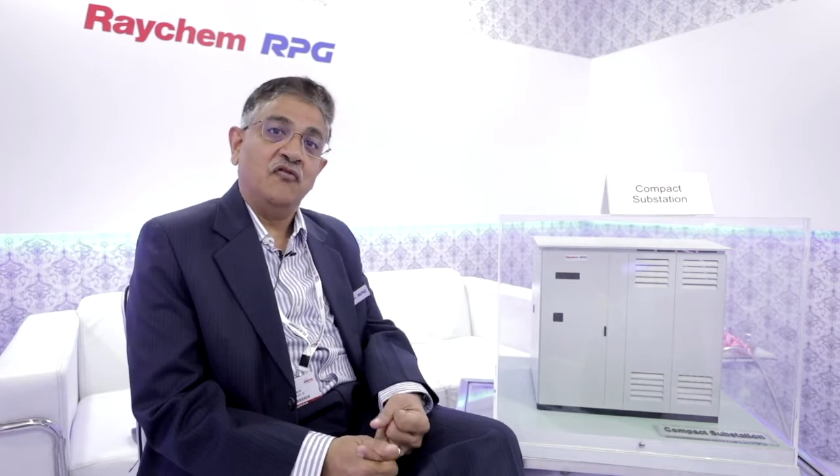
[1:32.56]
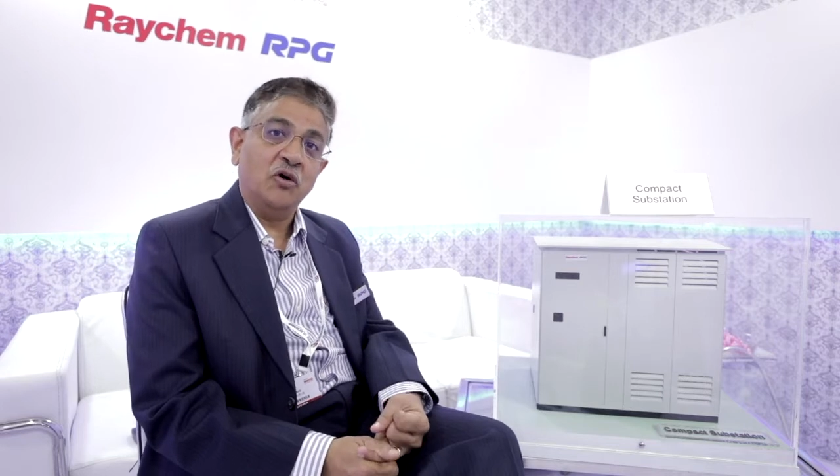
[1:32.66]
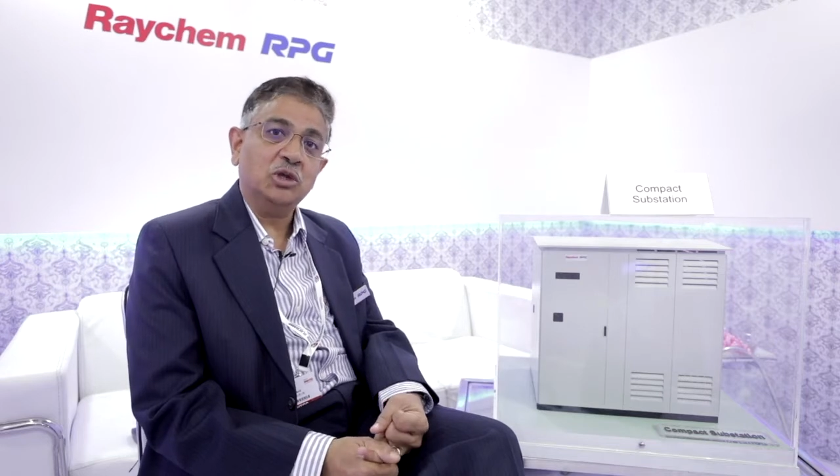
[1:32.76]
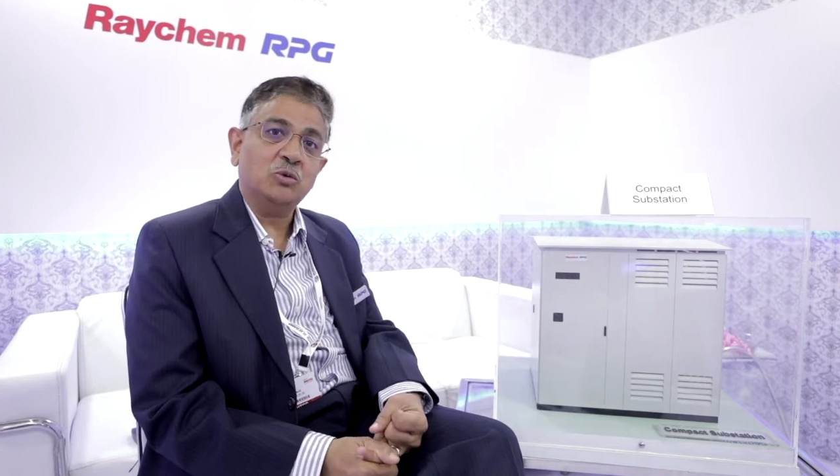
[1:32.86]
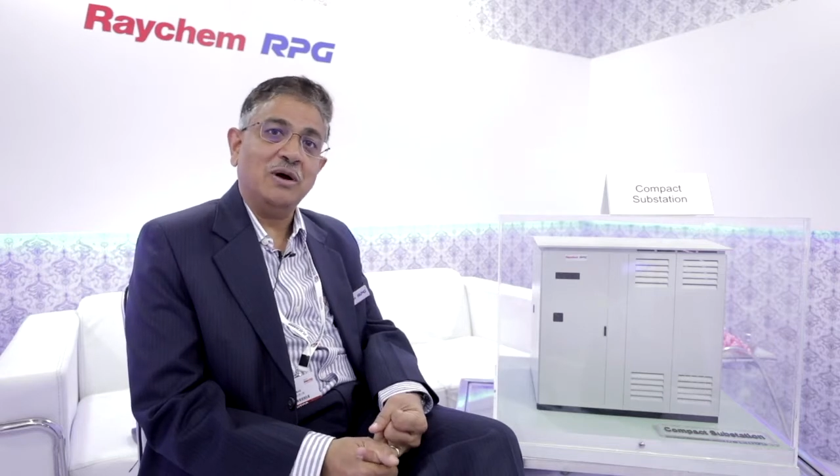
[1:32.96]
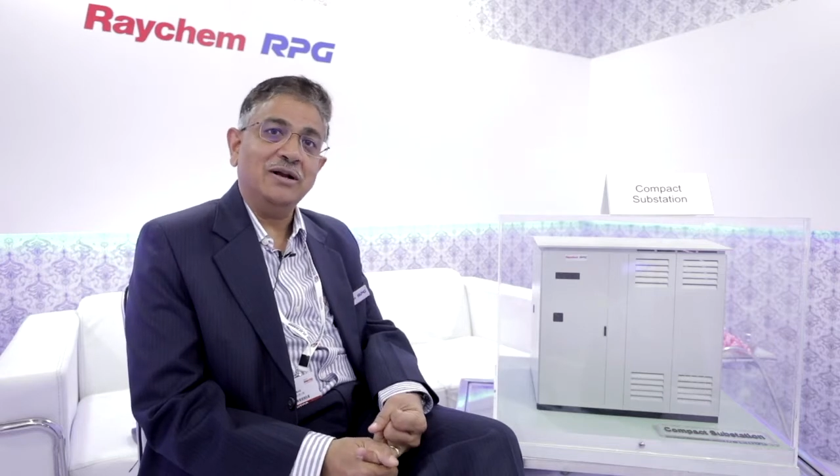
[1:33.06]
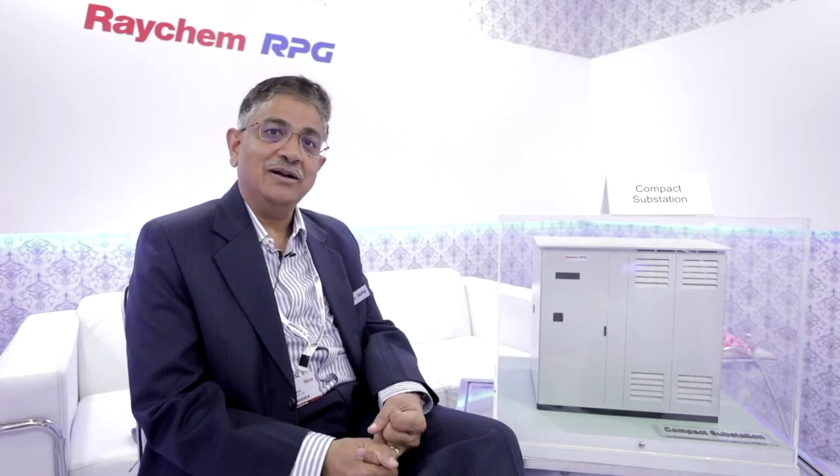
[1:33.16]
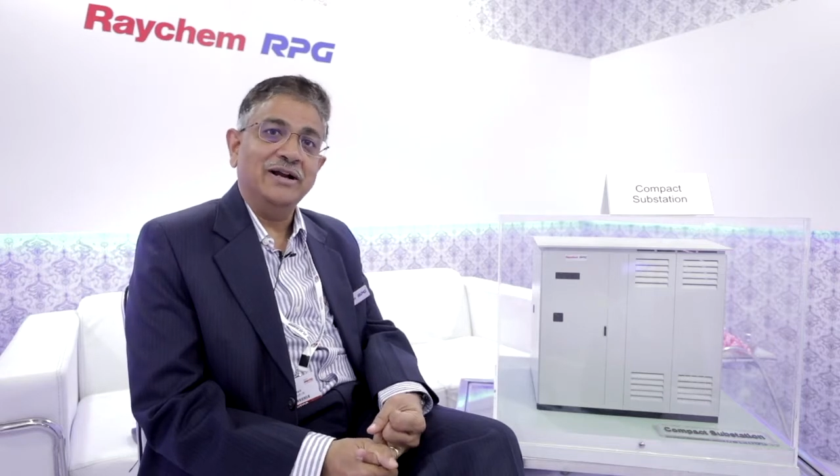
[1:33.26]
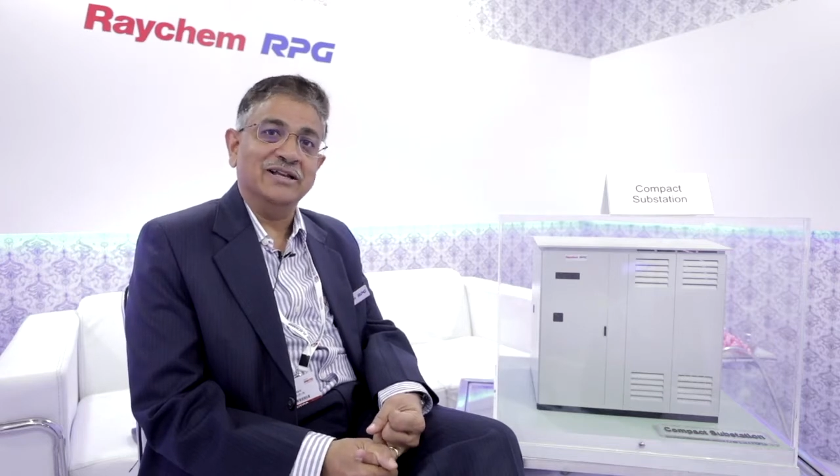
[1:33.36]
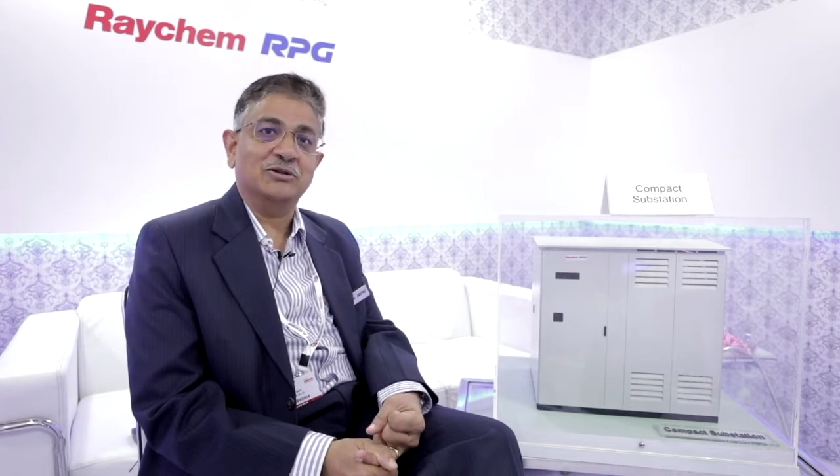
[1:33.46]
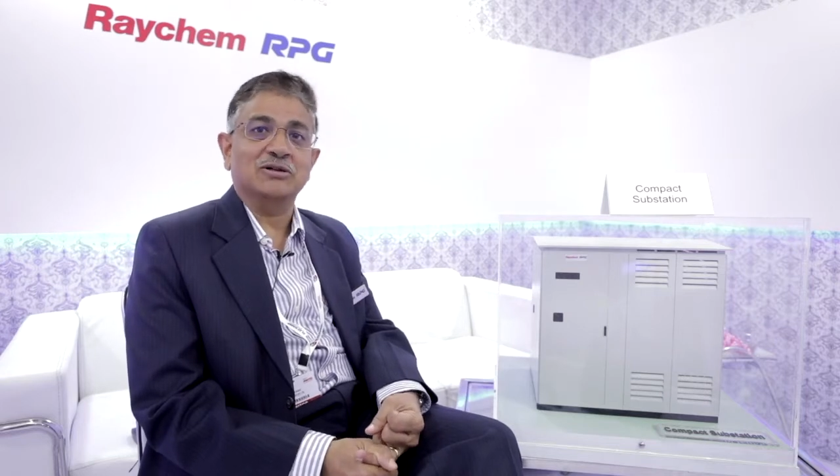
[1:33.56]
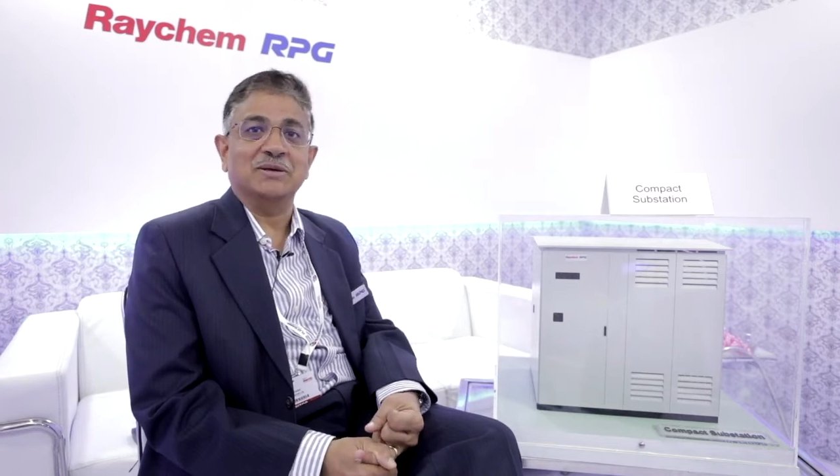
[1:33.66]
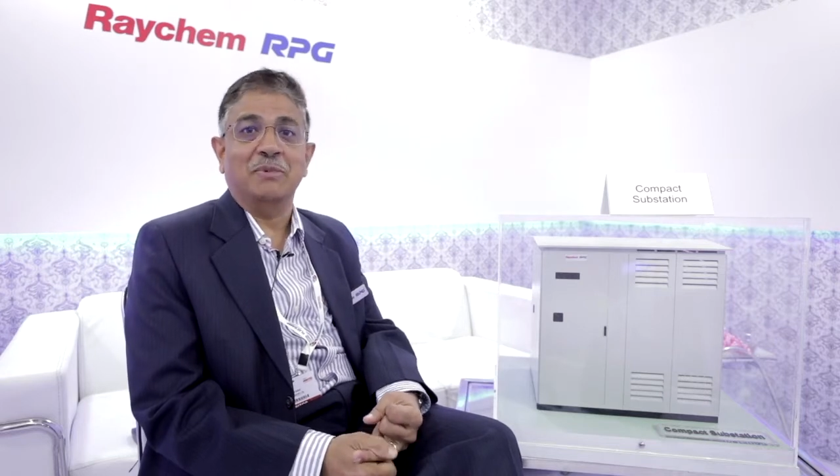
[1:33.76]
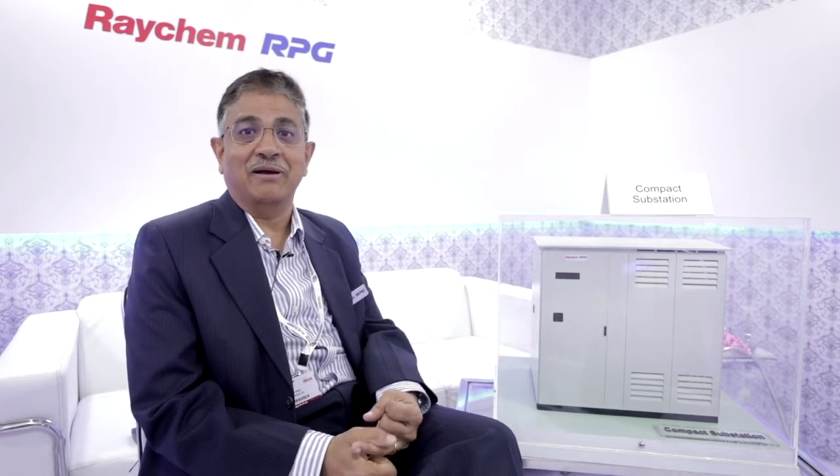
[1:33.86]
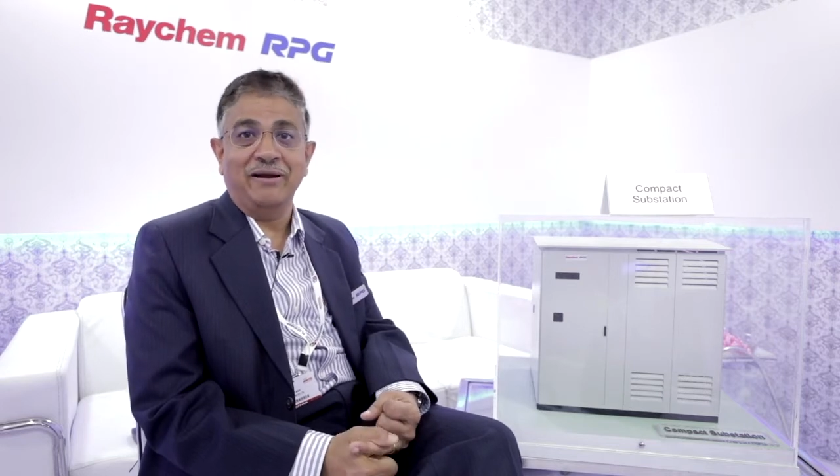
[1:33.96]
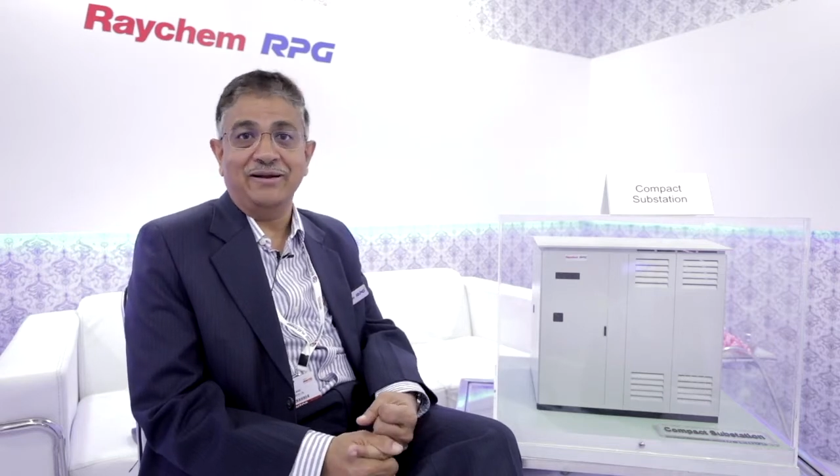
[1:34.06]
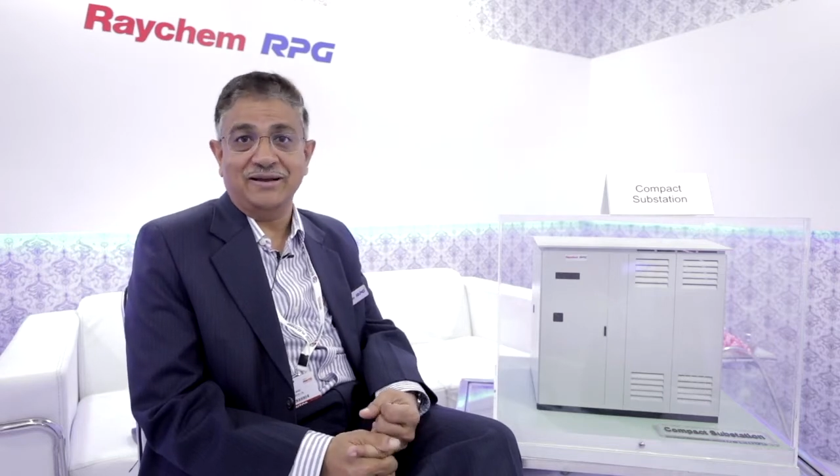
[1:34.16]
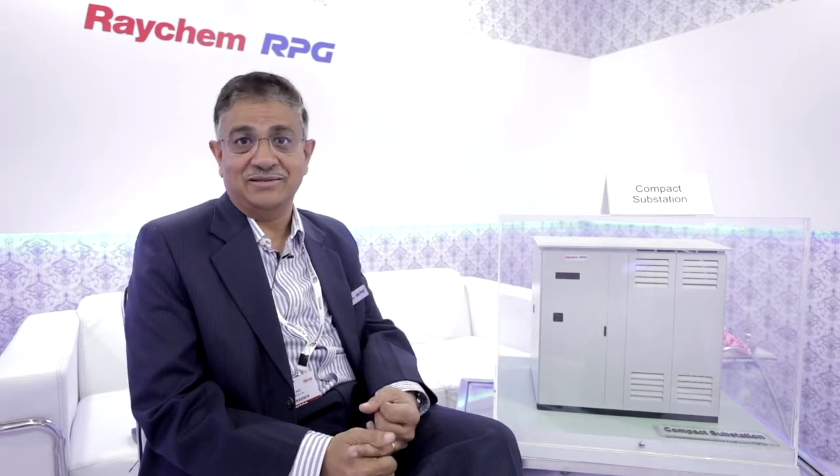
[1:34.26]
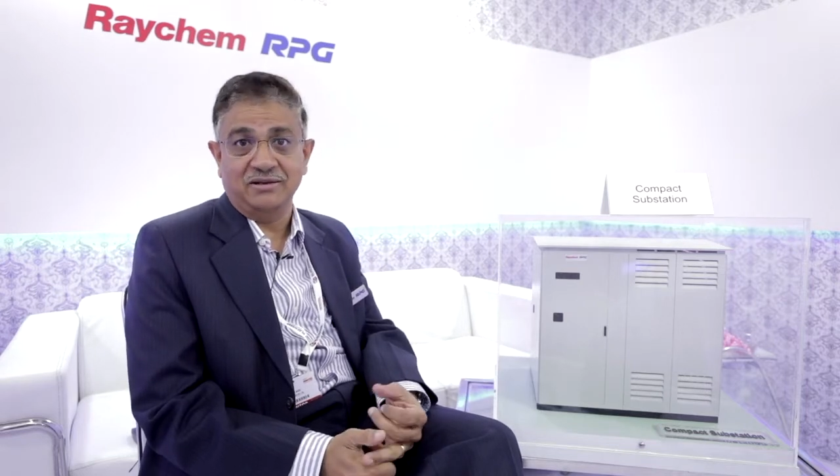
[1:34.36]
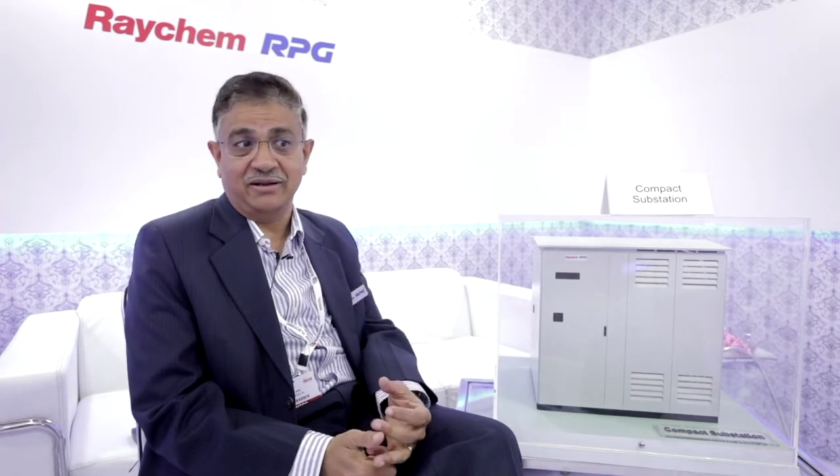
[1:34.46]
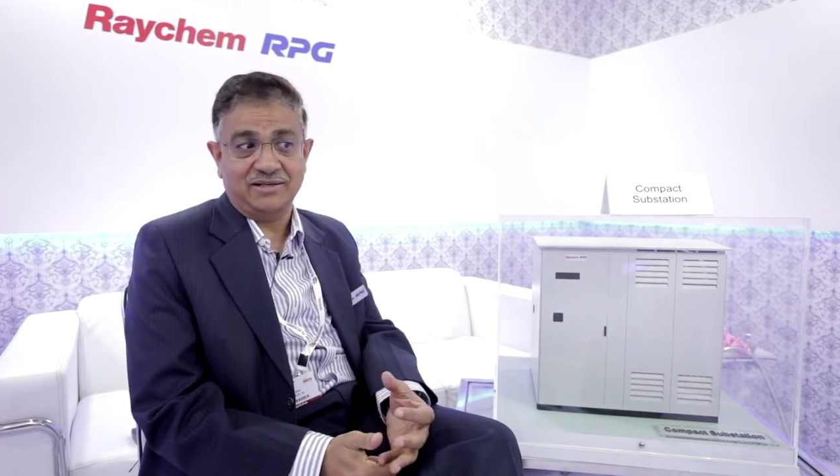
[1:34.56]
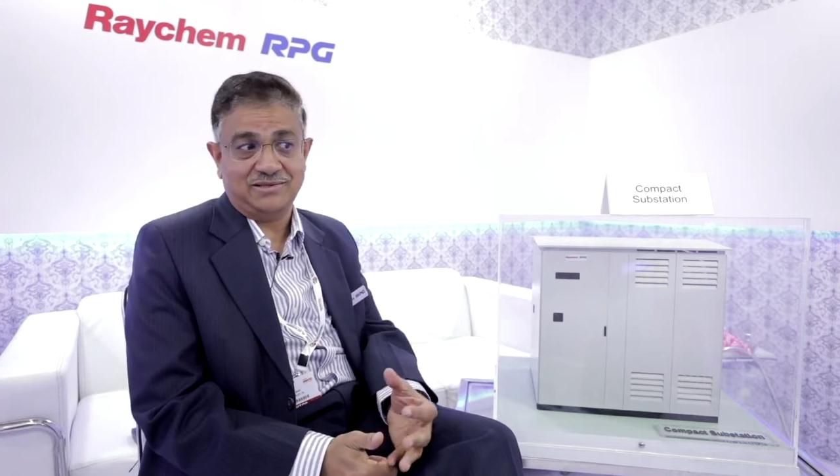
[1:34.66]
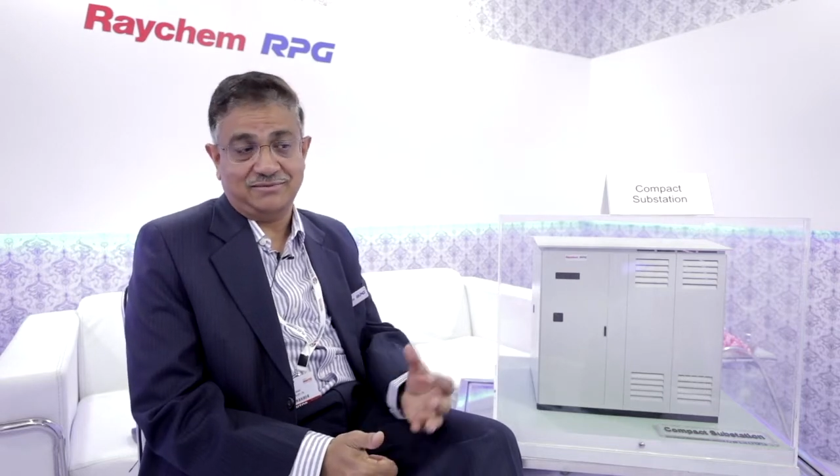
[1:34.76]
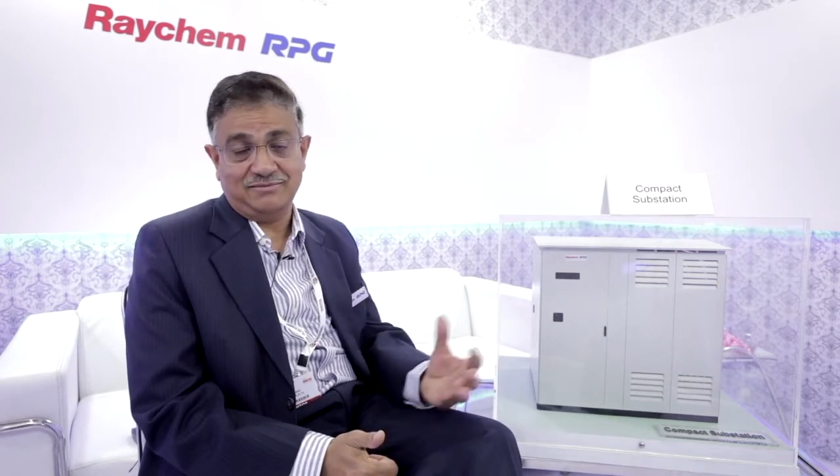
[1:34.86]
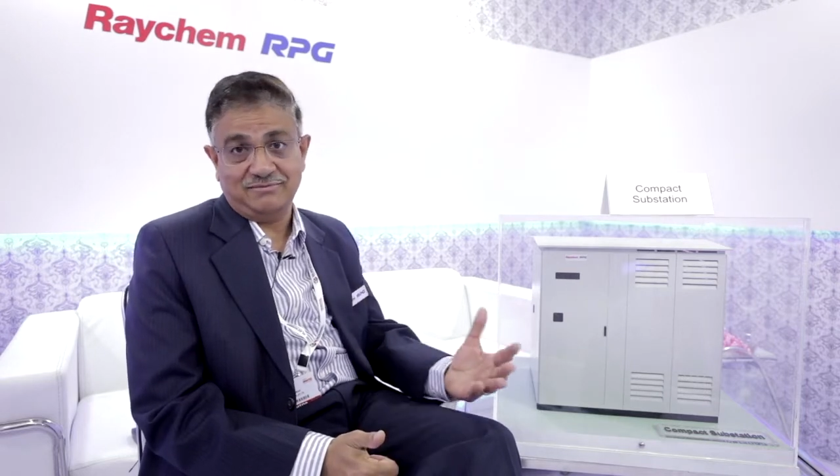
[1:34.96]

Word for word: Fourth one, it has got some great aesthetics.